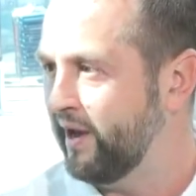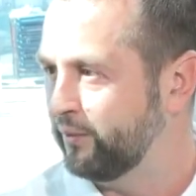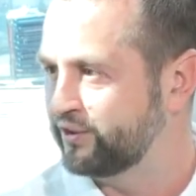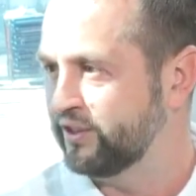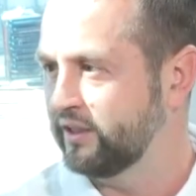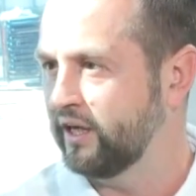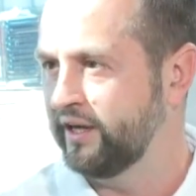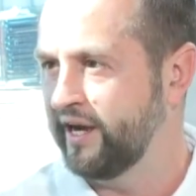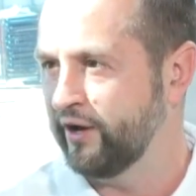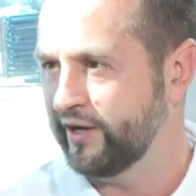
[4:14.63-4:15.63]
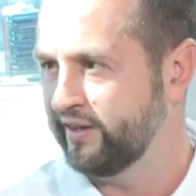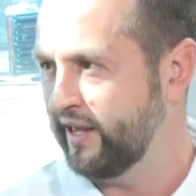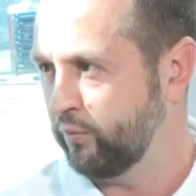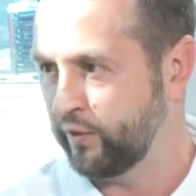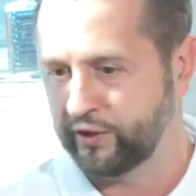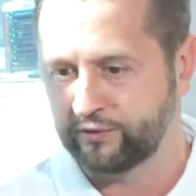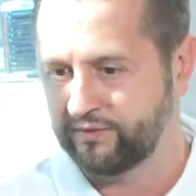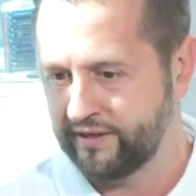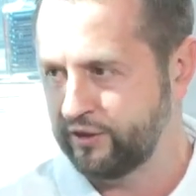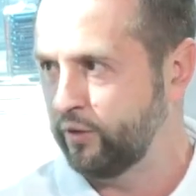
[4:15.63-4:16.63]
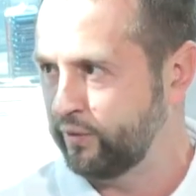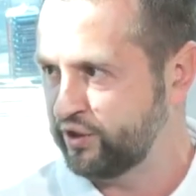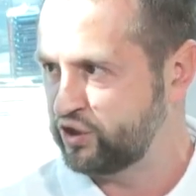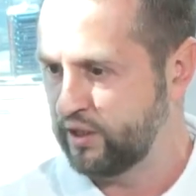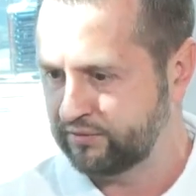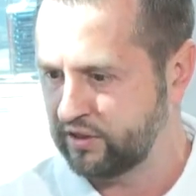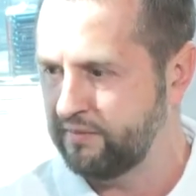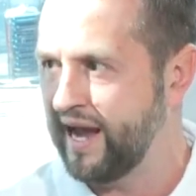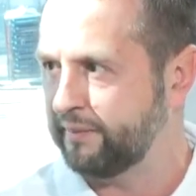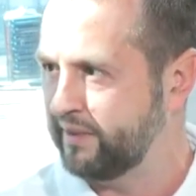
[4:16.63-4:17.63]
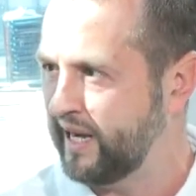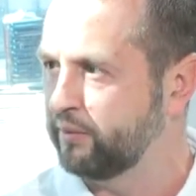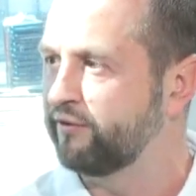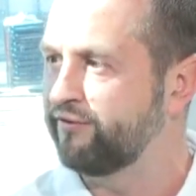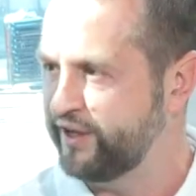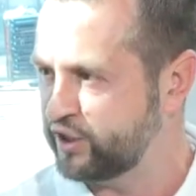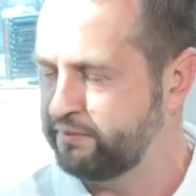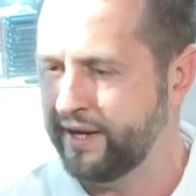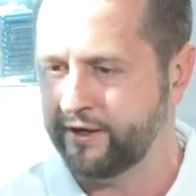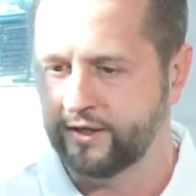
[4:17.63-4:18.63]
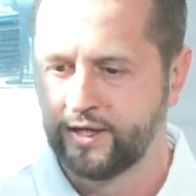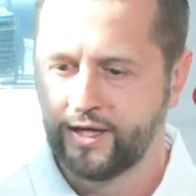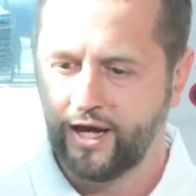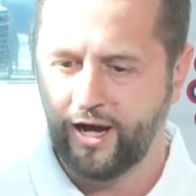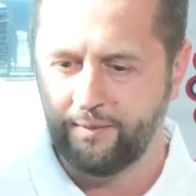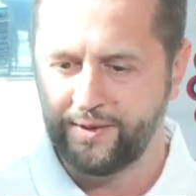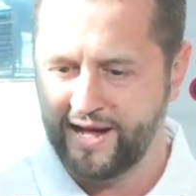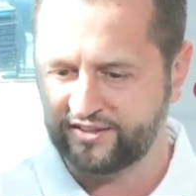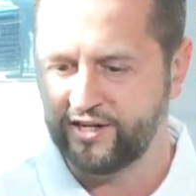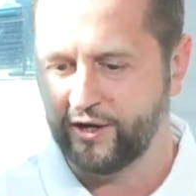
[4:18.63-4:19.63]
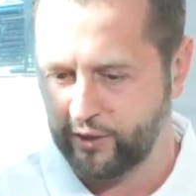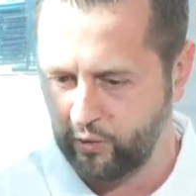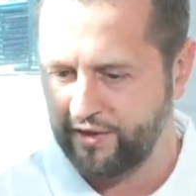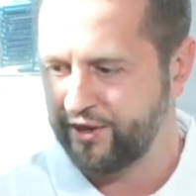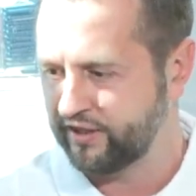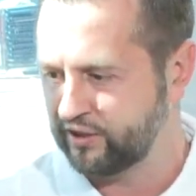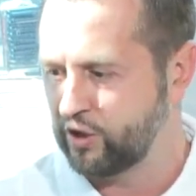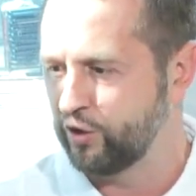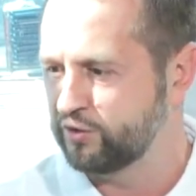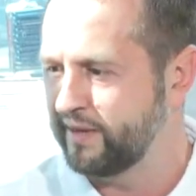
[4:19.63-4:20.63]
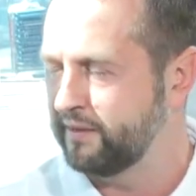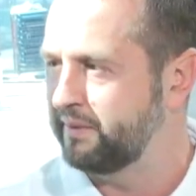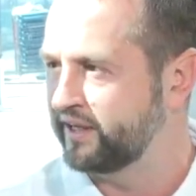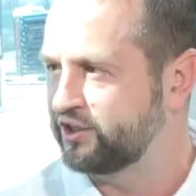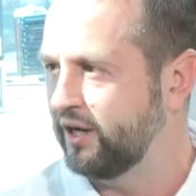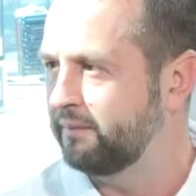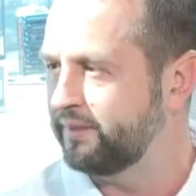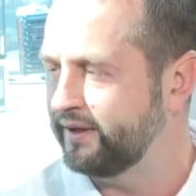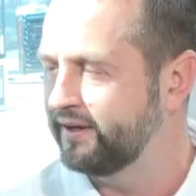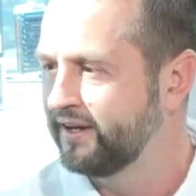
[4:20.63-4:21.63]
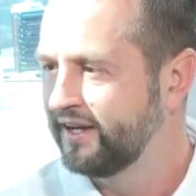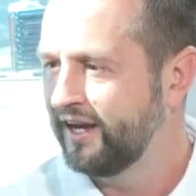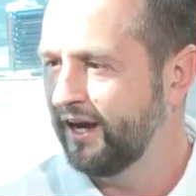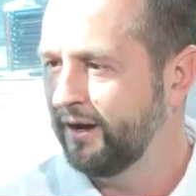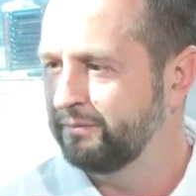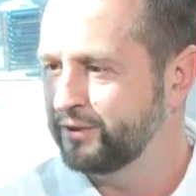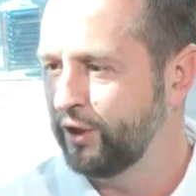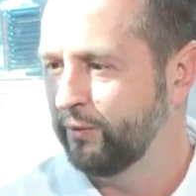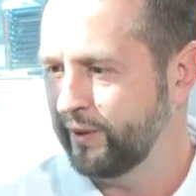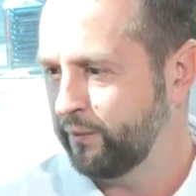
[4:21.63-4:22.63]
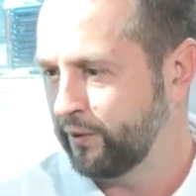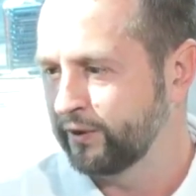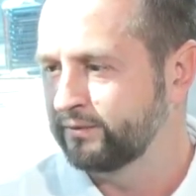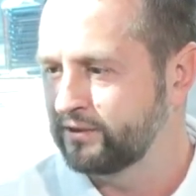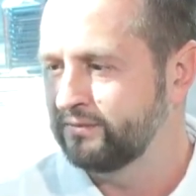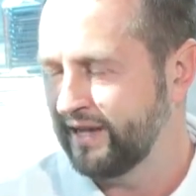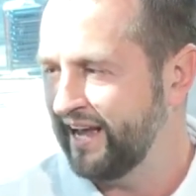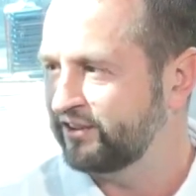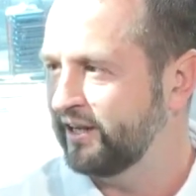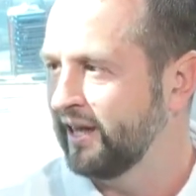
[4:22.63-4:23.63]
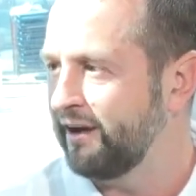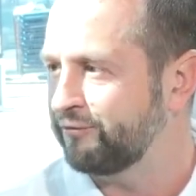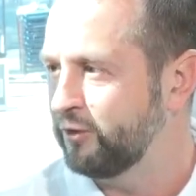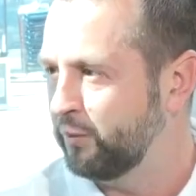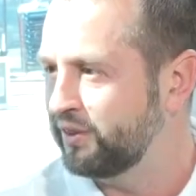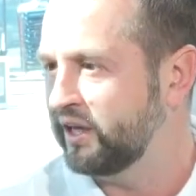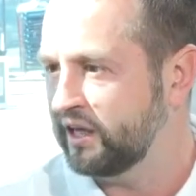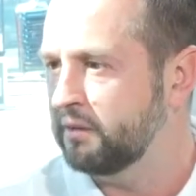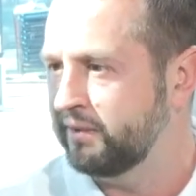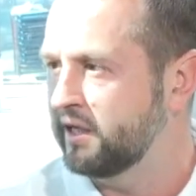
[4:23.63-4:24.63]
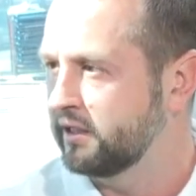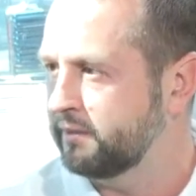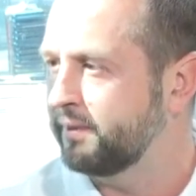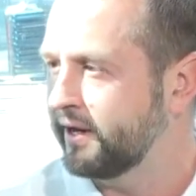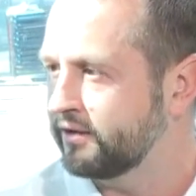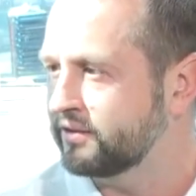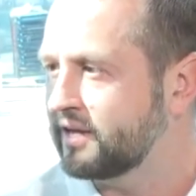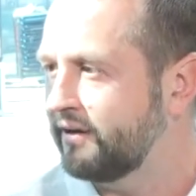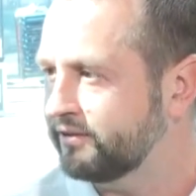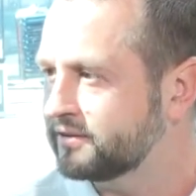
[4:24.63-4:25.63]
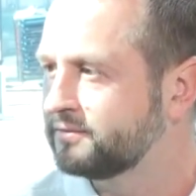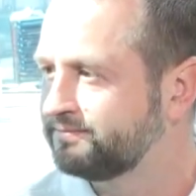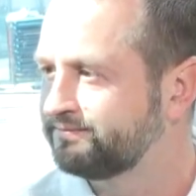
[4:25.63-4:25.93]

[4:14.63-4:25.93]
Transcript: That was an area that we're, with this jump to the MAAC, being able to finish better. And that's an area where I think Dakota's made a big jump. And, we're asking a lot from him, and we think he can be an elite player in this conference.